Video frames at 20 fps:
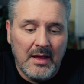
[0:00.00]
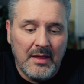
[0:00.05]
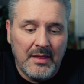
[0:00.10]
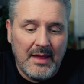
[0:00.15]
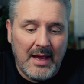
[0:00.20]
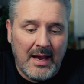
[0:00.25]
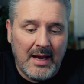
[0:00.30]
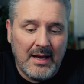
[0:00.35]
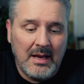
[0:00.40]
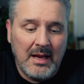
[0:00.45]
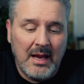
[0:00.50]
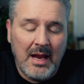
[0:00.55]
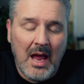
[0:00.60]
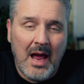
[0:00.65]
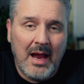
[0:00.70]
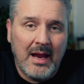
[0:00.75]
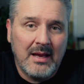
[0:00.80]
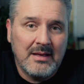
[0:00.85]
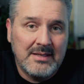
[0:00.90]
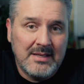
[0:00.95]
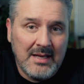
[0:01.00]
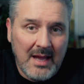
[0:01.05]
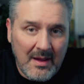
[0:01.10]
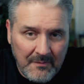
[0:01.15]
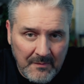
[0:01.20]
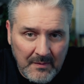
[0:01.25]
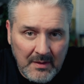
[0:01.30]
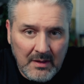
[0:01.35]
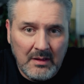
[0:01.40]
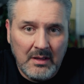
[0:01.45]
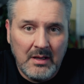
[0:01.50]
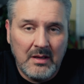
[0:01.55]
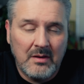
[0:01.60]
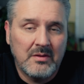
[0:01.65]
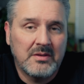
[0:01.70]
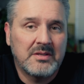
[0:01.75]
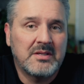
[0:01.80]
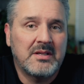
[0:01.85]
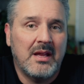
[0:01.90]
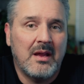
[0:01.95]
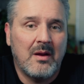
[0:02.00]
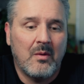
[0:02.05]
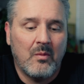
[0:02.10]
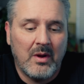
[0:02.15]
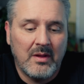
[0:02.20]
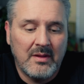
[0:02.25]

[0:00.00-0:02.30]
that I definitely understand